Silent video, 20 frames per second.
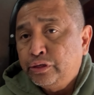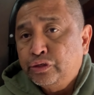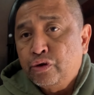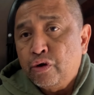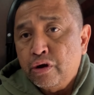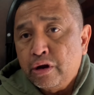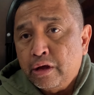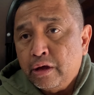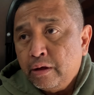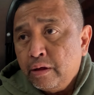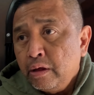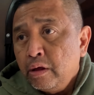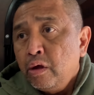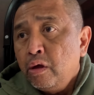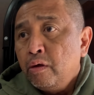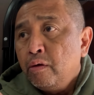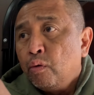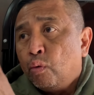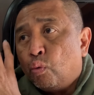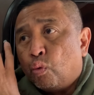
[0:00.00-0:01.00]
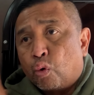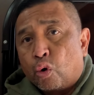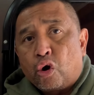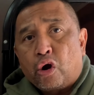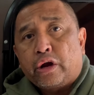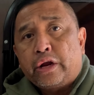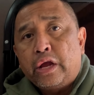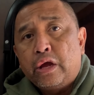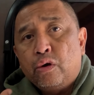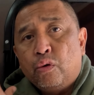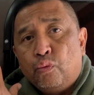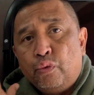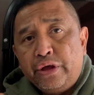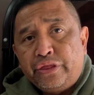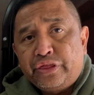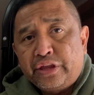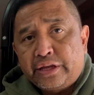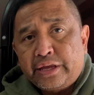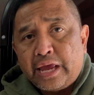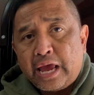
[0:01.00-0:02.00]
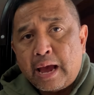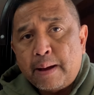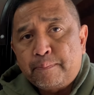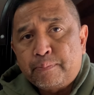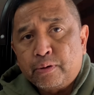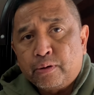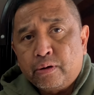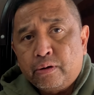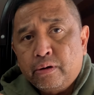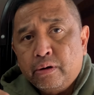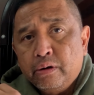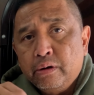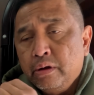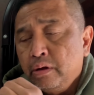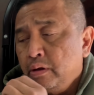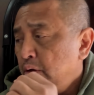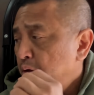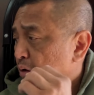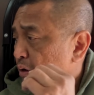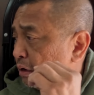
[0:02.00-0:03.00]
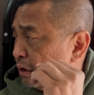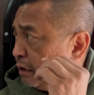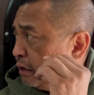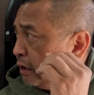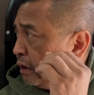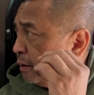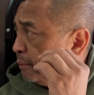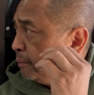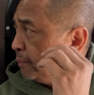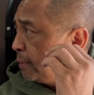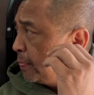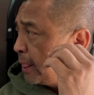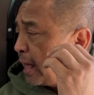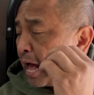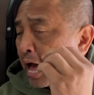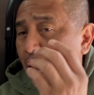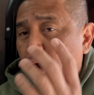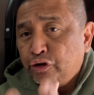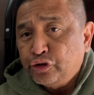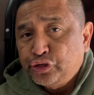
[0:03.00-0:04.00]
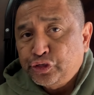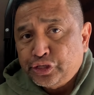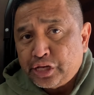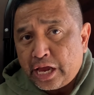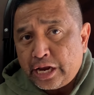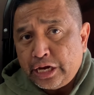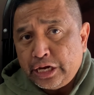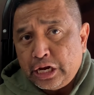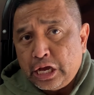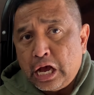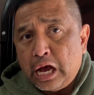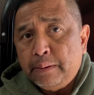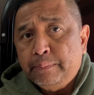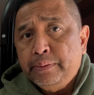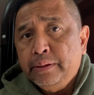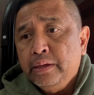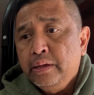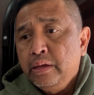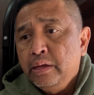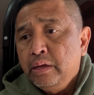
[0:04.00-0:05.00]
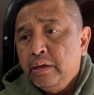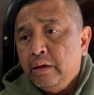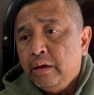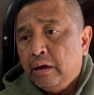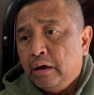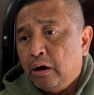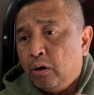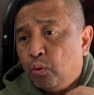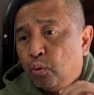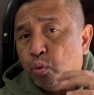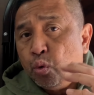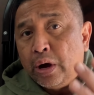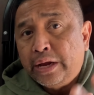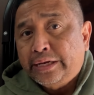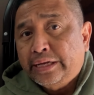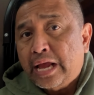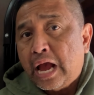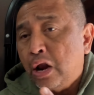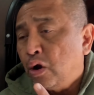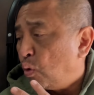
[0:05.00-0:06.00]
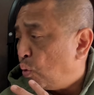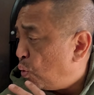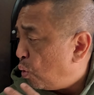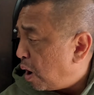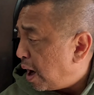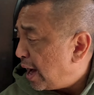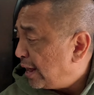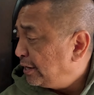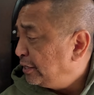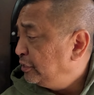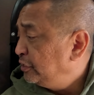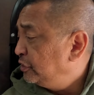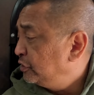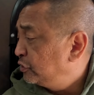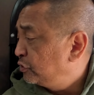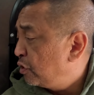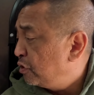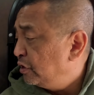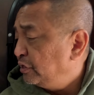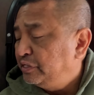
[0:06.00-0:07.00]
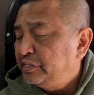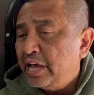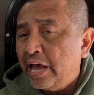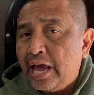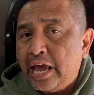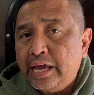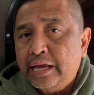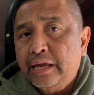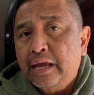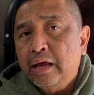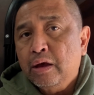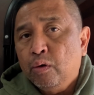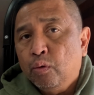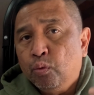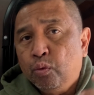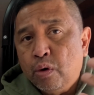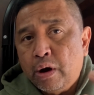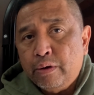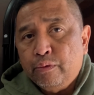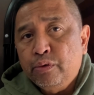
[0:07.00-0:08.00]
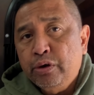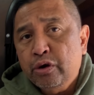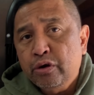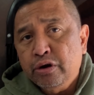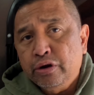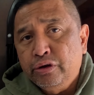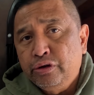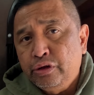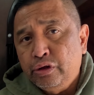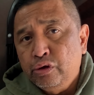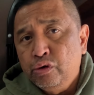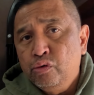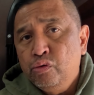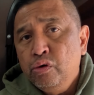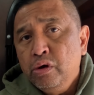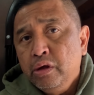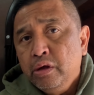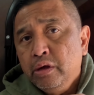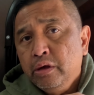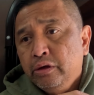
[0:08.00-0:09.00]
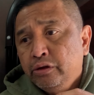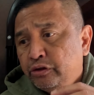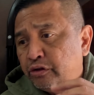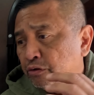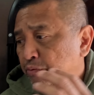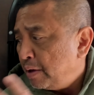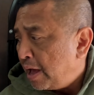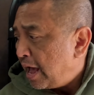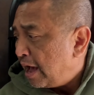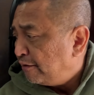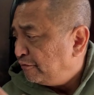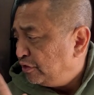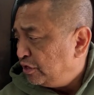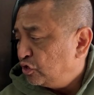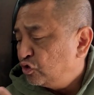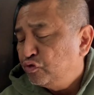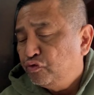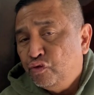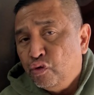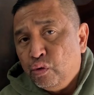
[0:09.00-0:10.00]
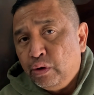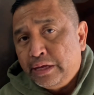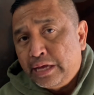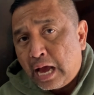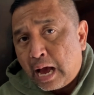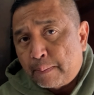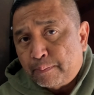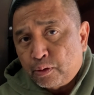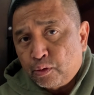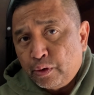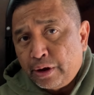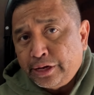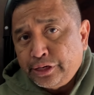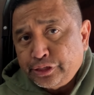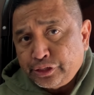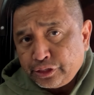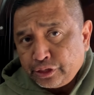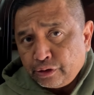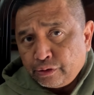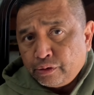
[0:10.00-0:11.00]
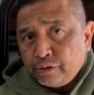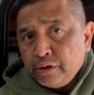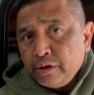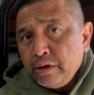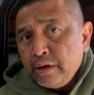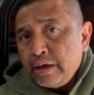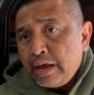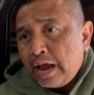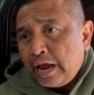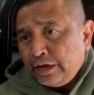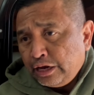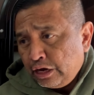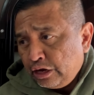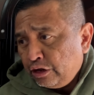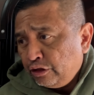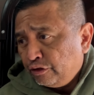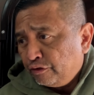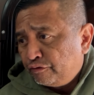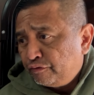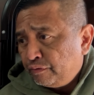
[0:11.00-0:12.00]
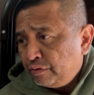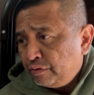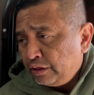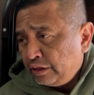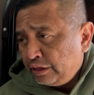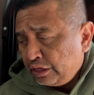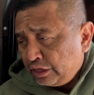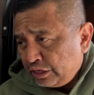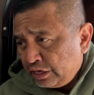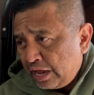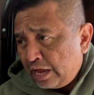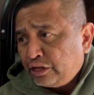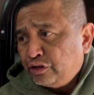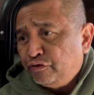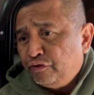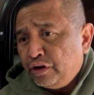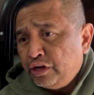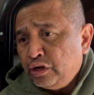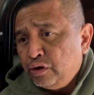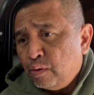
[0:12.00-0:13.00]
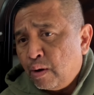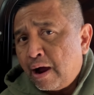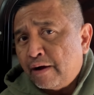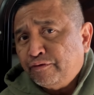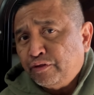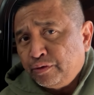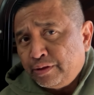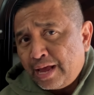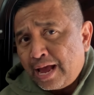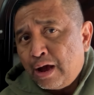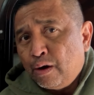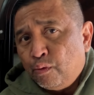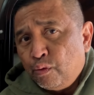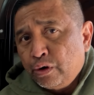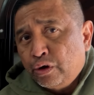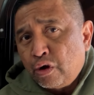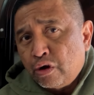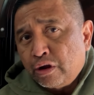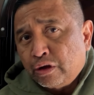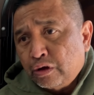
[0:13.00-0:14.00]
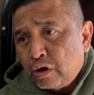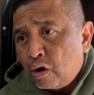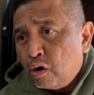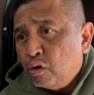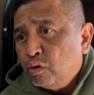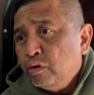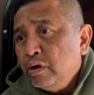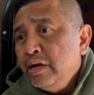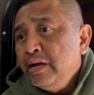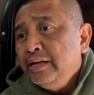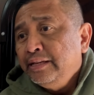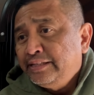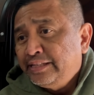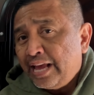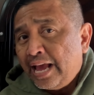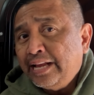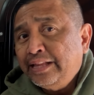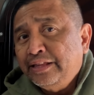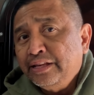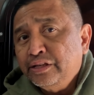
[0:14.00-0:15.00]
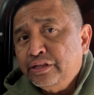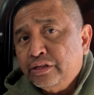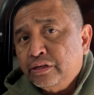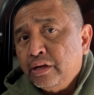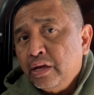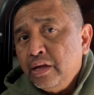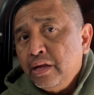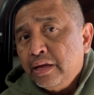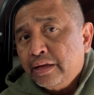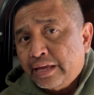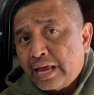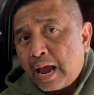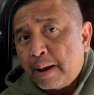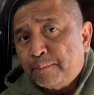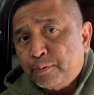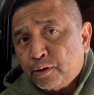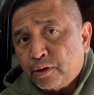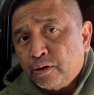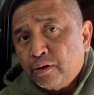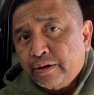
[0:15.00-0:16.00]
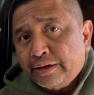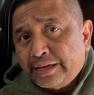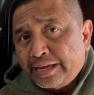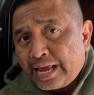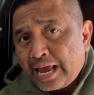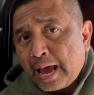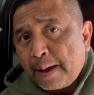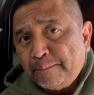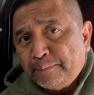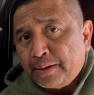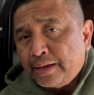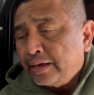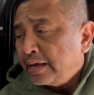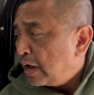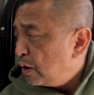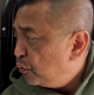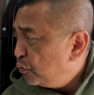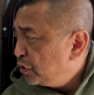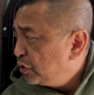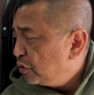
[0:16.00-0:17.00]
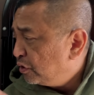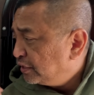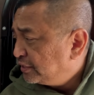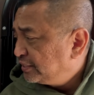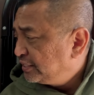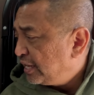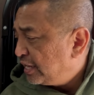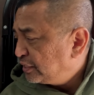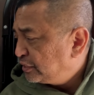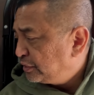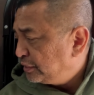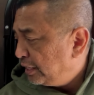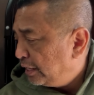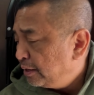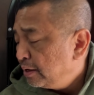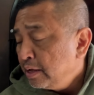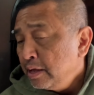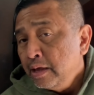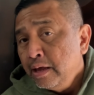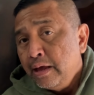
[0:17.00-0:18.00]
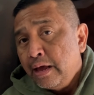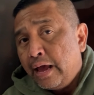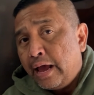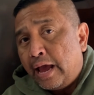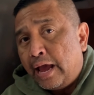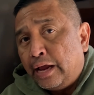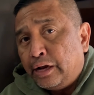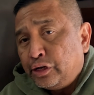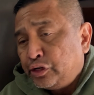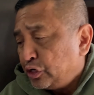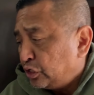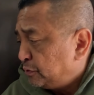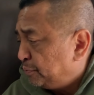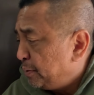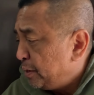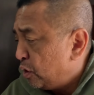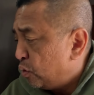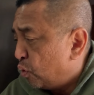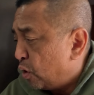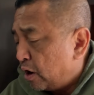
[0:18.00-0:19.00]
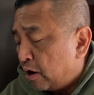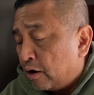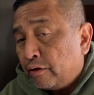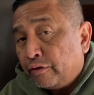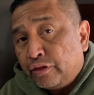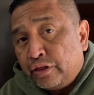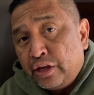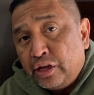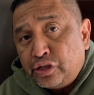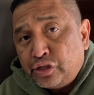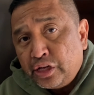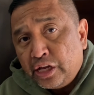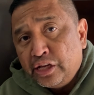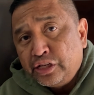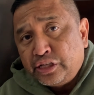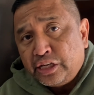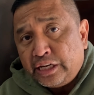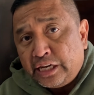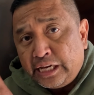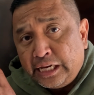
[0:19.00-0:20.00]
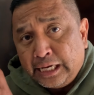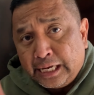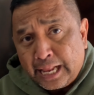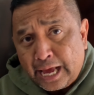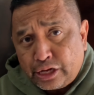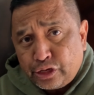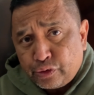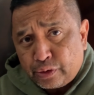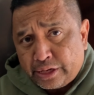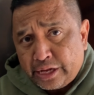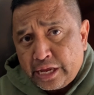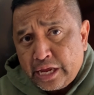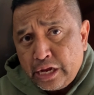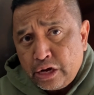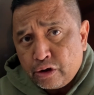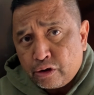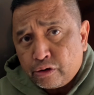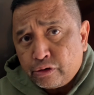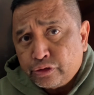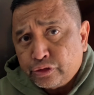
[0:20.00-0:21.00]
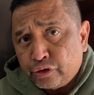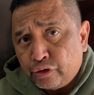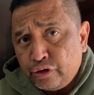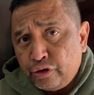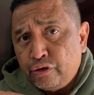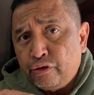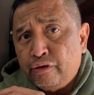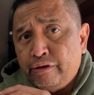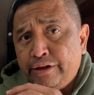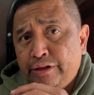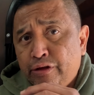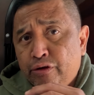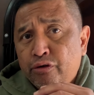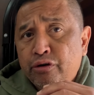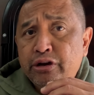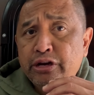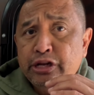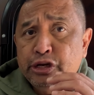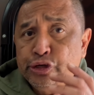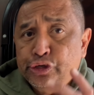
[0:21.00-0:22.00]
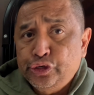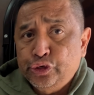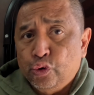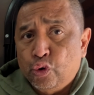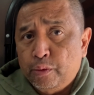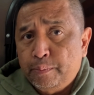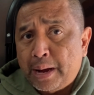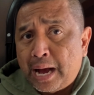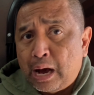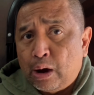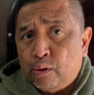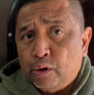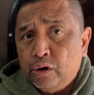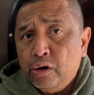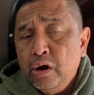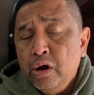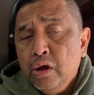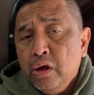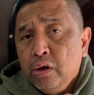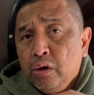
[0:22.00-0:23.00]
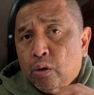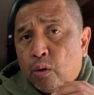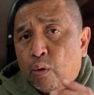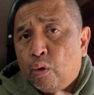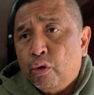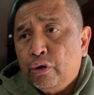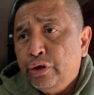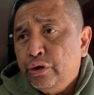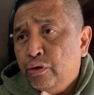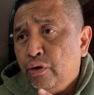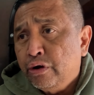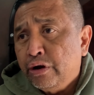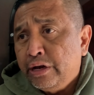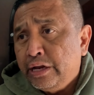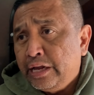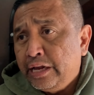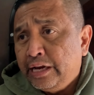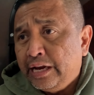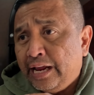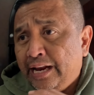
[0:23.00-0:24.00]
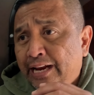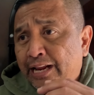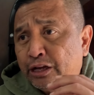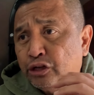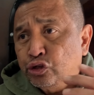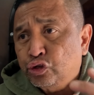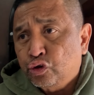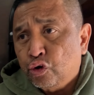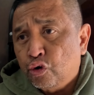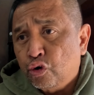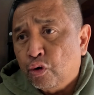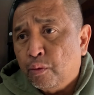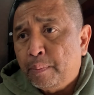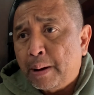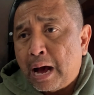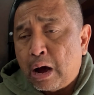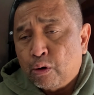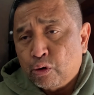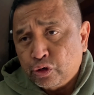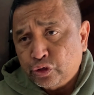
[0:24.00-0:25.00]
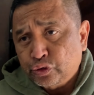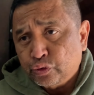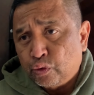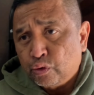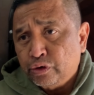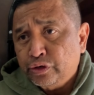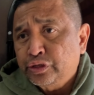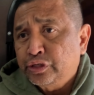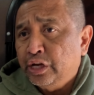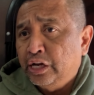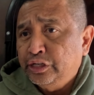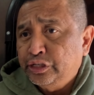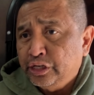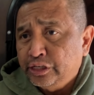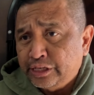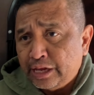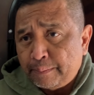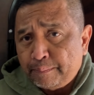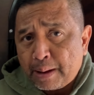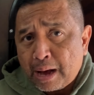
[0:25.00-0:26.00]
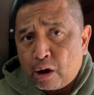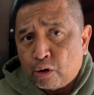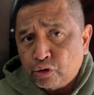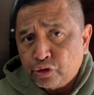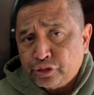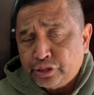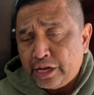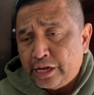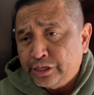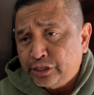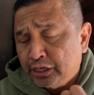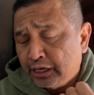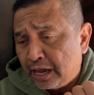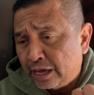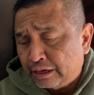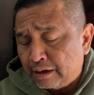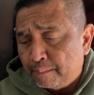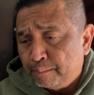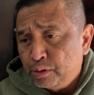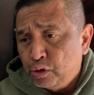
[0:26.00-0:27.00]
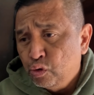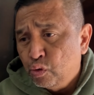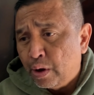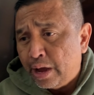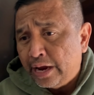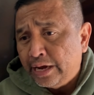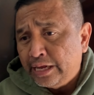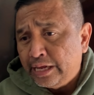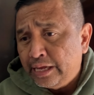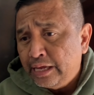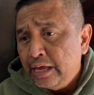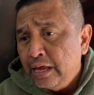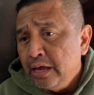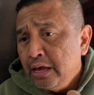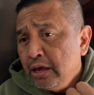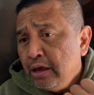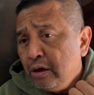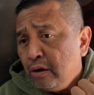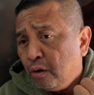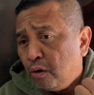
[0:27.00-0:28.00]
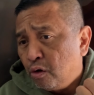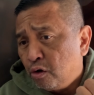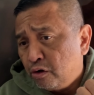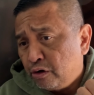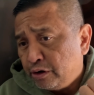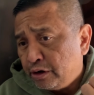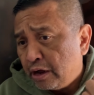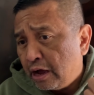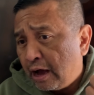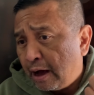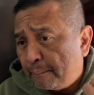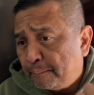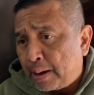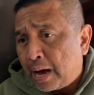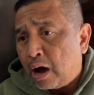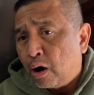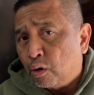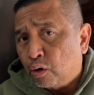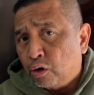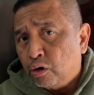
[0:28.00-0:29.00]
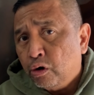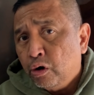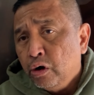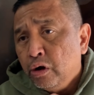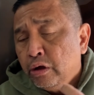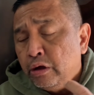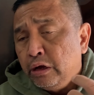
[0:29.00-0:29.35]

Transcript: it's gonna work with the camper, how to set it up, what kind of wattage it's gonna take, what we're gonna do to have this fully operational. And then in the next video after that, we're gonna go take this camper camping and we're gonna test it. And just be aware, this is an electric heater, so you're either gonna need shore power or you're gonna need an external power source, such as a power station like a Bluetti or a power